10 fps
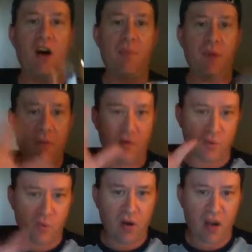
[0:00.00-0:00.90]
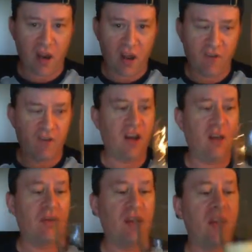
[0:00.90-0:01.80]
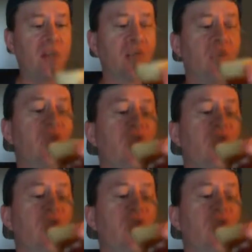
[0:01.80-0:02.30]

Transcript: hoppy smell, which is what I love in IPAs.